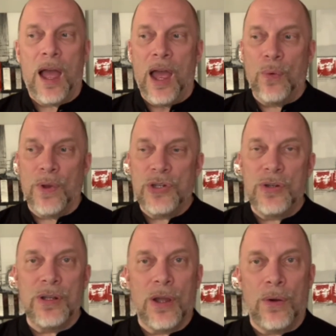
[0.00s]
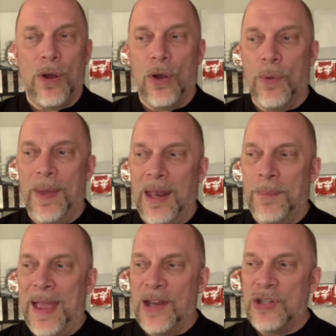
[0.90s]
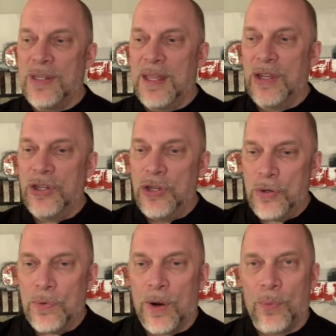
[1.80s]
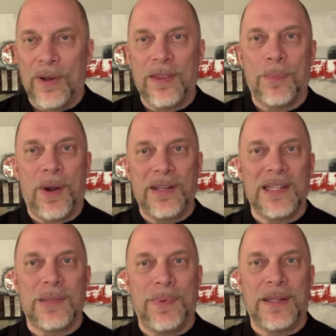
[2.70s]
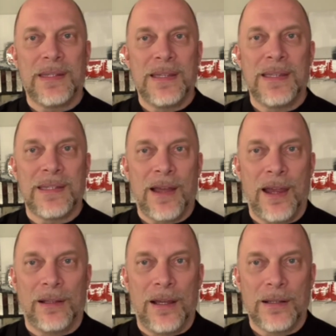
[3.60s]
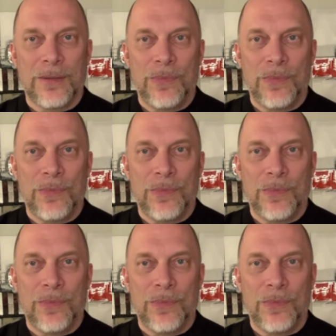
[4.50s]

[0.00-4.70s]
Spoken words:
I want you to go home and imagine that you are one of the participants in this dialogue.